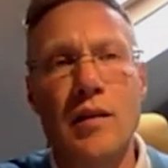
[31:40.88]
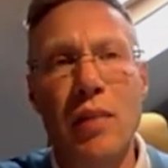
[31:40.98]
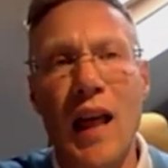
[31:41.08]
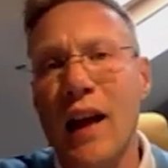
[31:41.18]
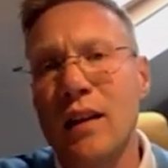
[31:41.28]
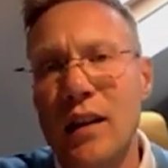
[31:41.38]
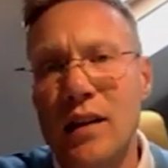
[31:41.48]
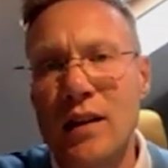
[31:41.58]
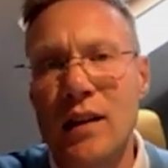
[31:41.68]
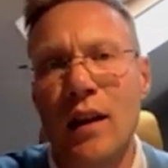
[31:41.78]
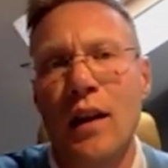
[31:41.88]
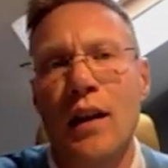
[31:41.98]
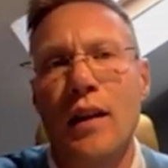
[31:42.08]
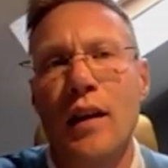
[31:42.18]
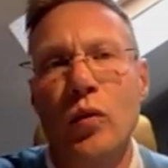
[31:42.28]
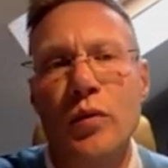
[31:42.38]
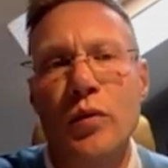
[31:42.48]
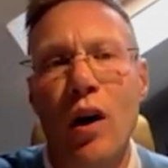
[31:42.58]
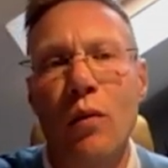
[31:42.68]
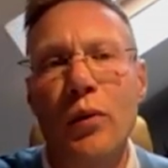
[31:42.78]
blacklist that was
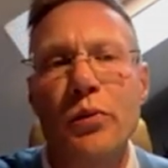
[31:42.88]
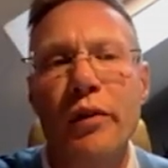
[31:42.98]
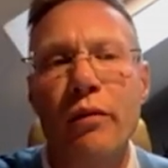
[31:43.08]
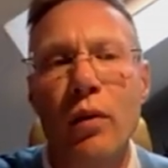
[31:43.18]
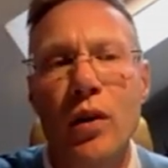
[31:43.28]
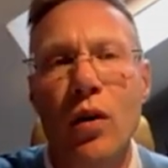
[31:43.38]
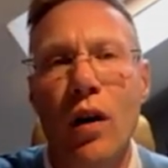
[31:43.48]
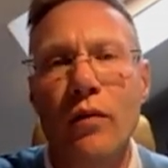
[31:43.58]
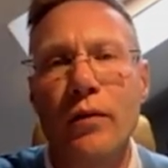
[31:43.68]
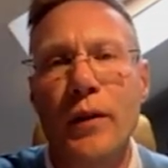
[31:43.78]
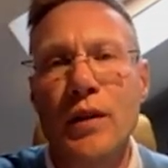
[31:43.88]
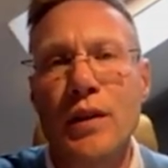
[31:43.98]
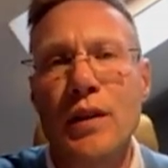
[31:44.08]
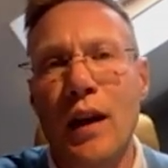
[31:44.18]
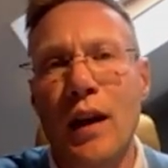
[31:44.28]
published before the conference